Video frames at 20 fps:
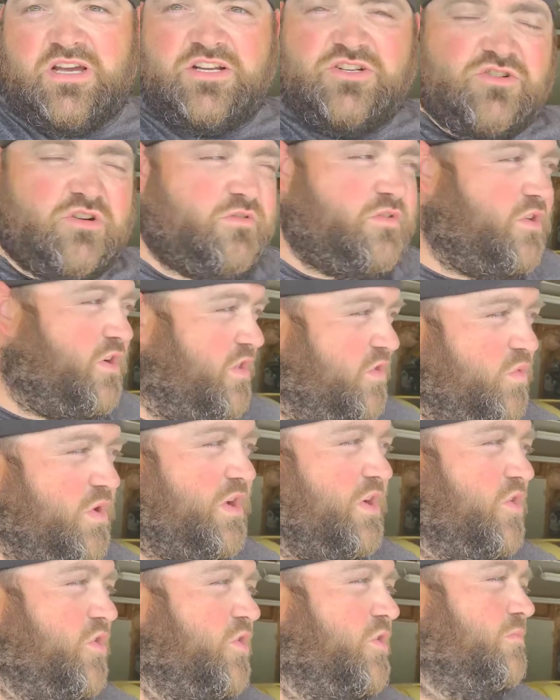I drove it all the way
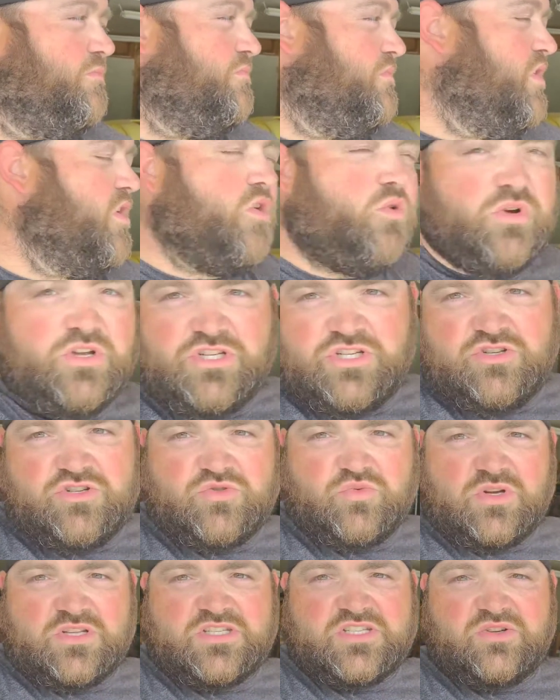home. No issues
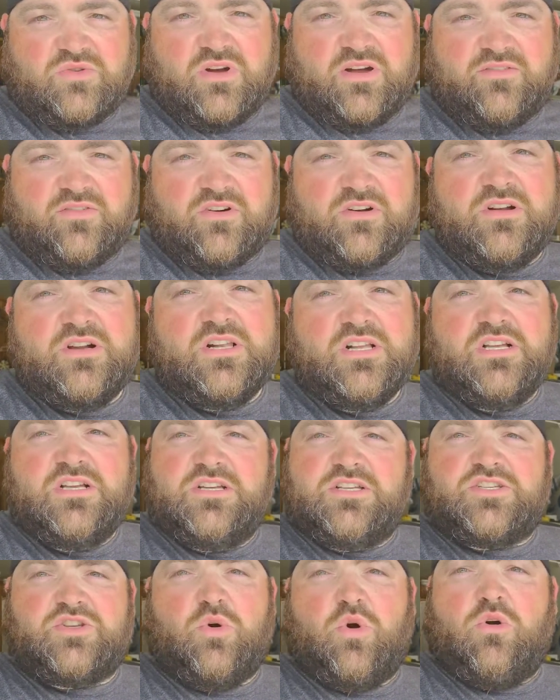whatsoever.
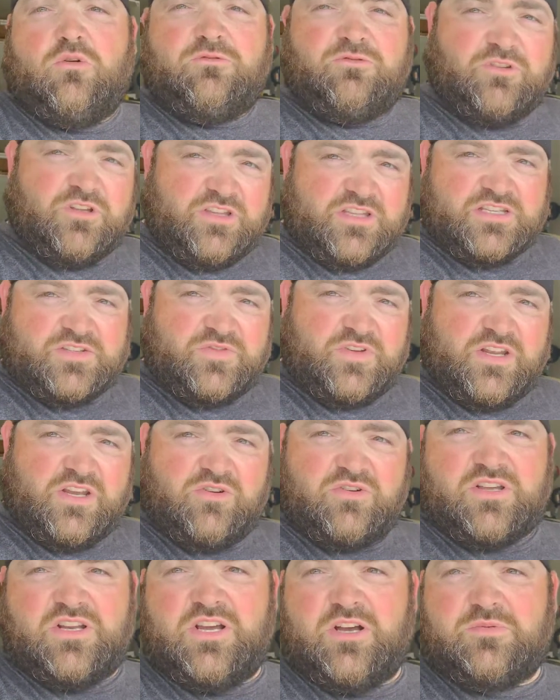So hopefully this video
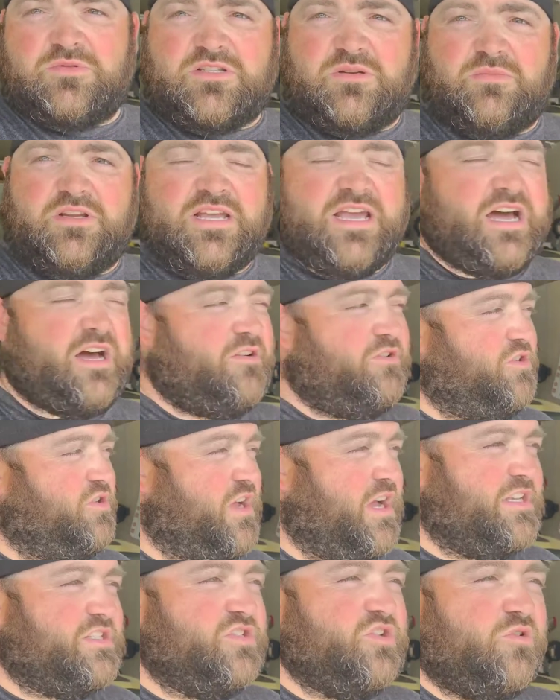can help somebody out. And you
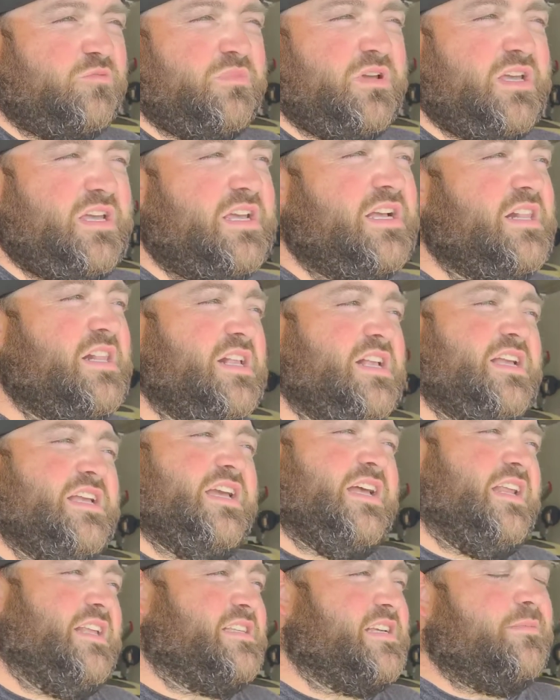guys know me.
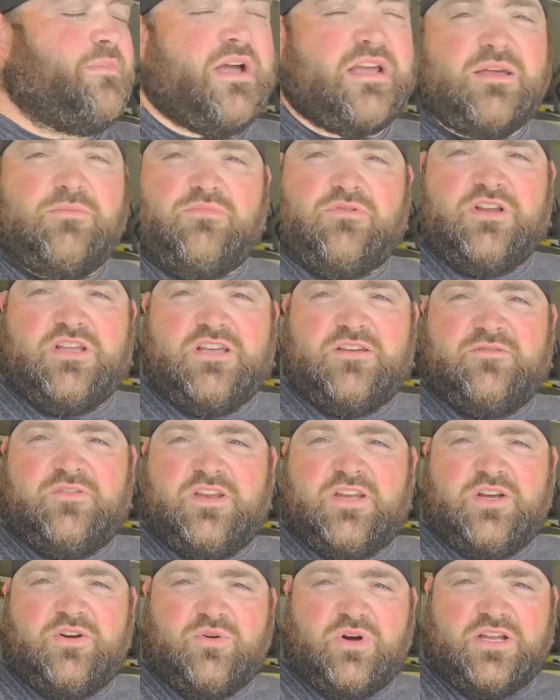Anytime I can bring you a
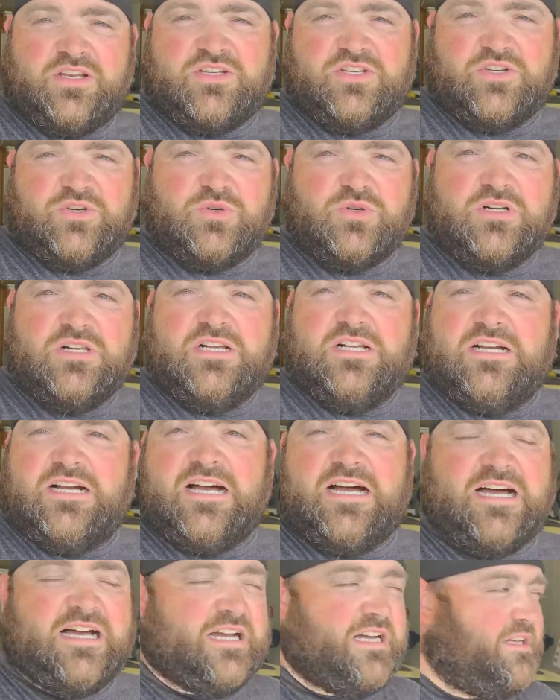video, I do.
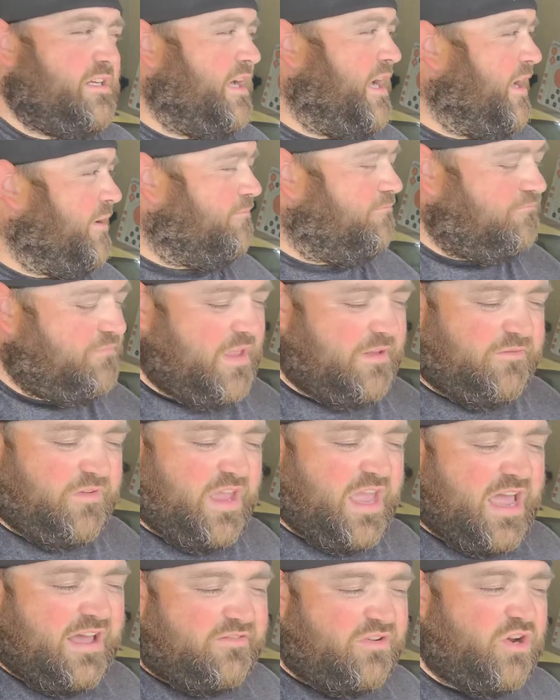If
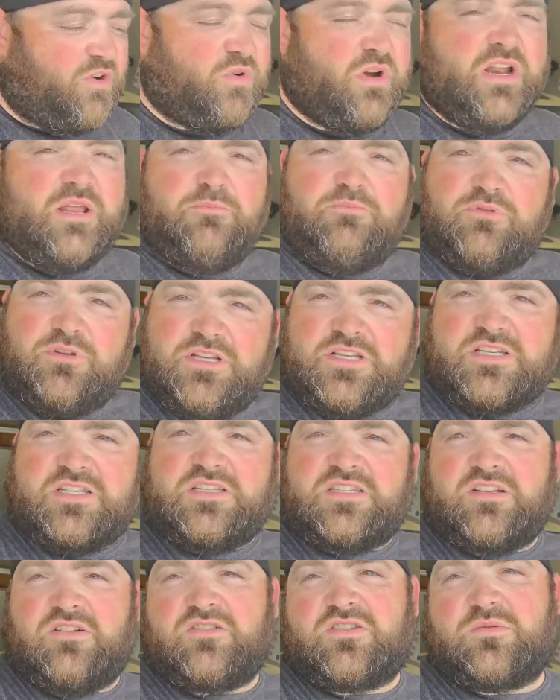you haven't already, please
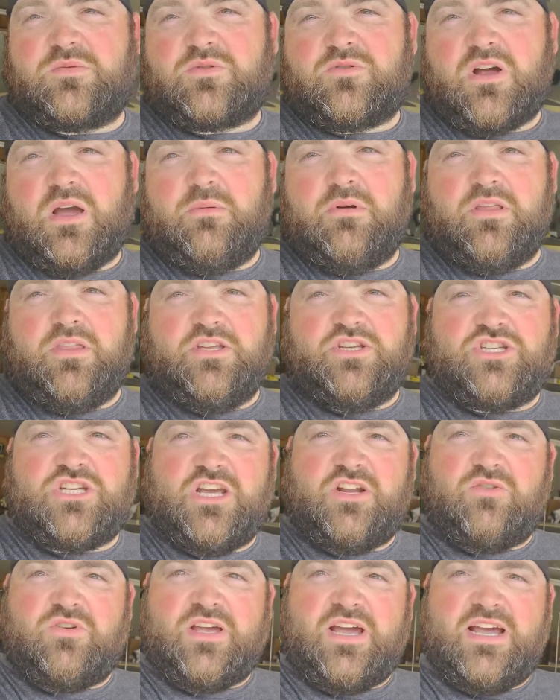consider subscribing to the
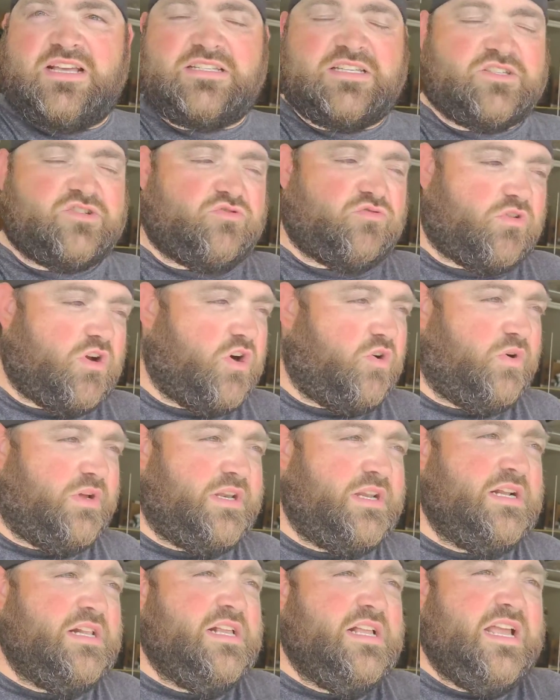channel, guys. It's
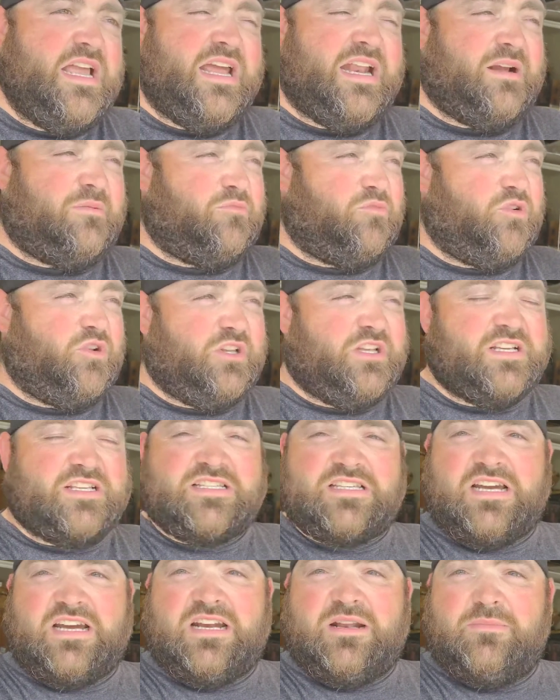growing, and I'm really
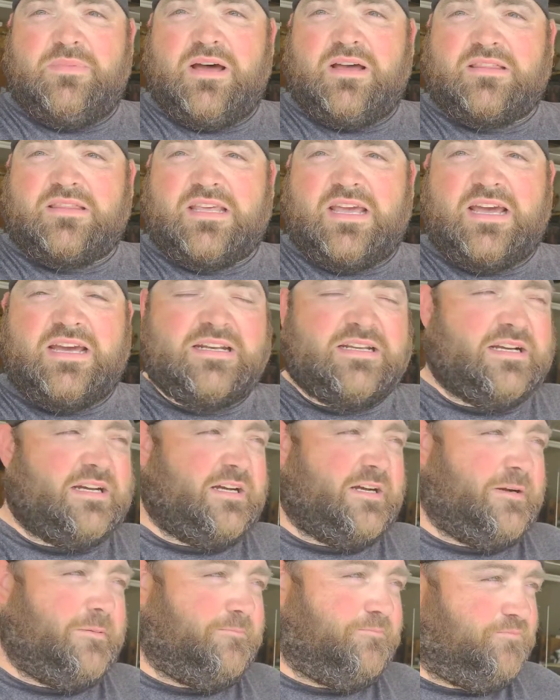excited about that.
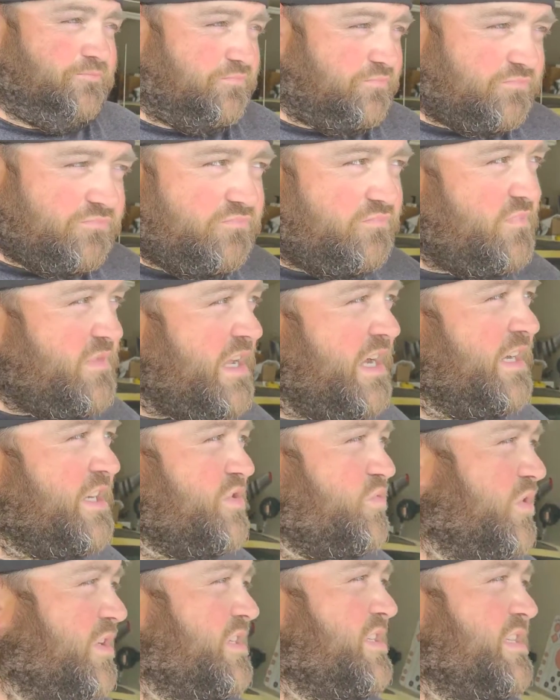I
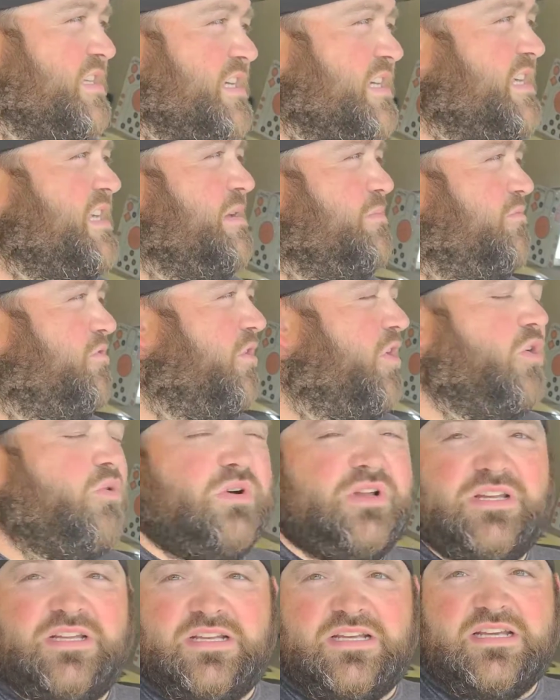just want to see it keep
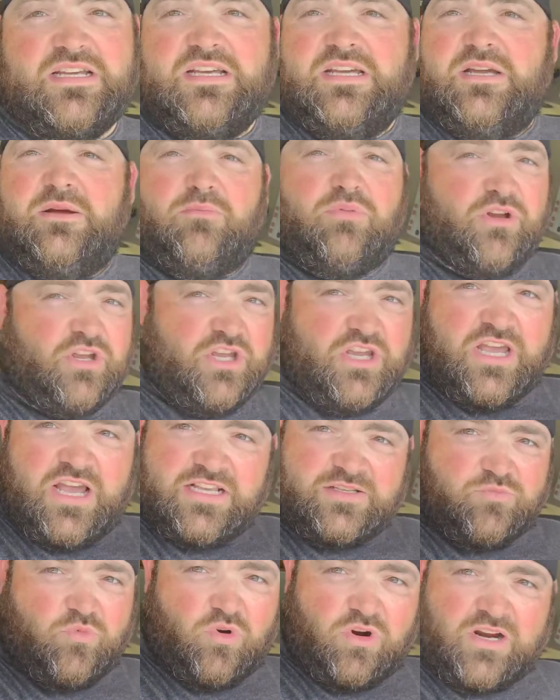growing and bring you
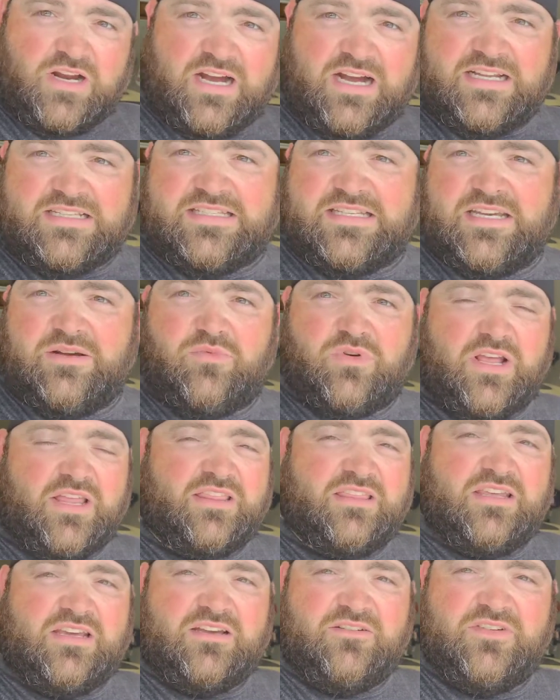guys more content when I
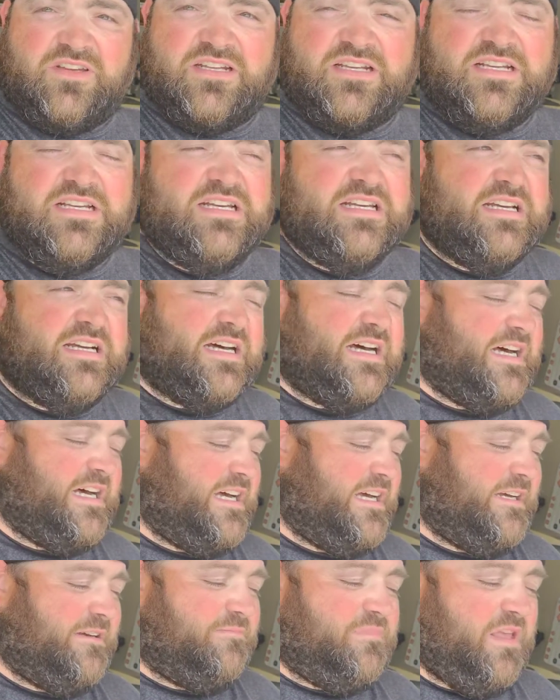think of it.
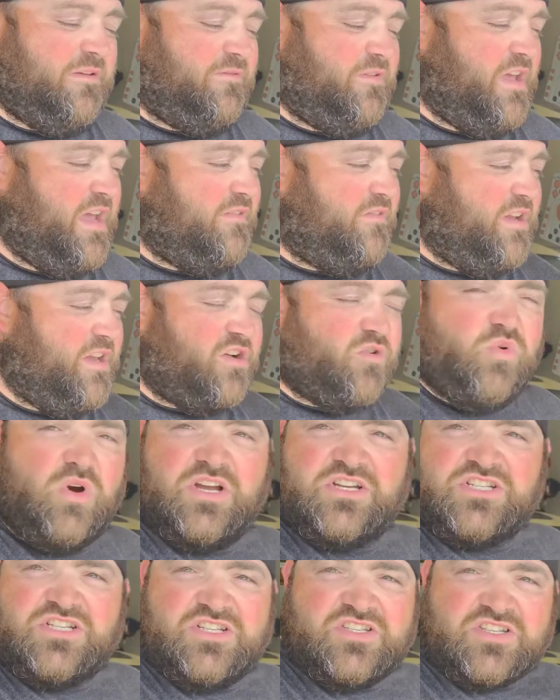If you have any
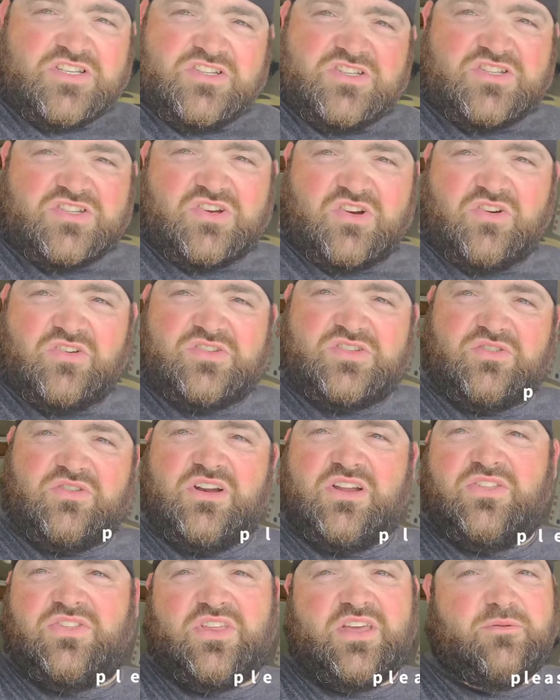questions, concerns, or
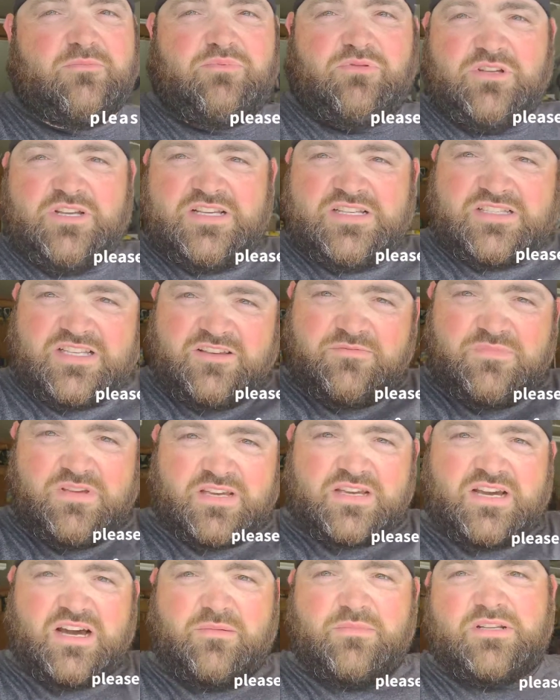anything, please leave me
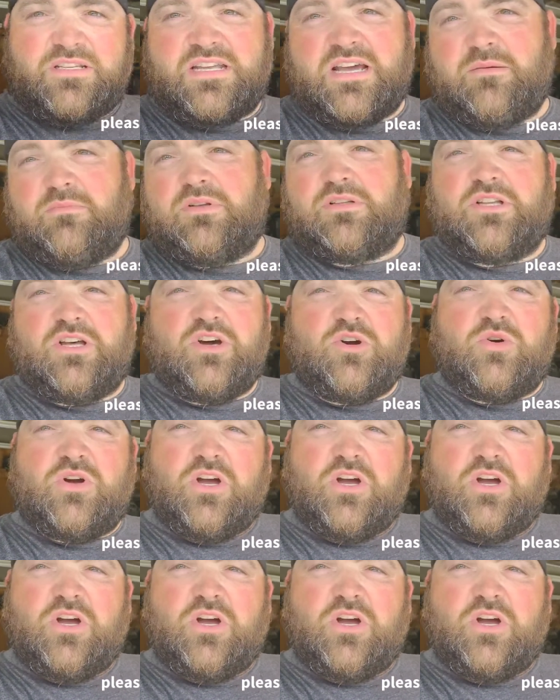a comment down below.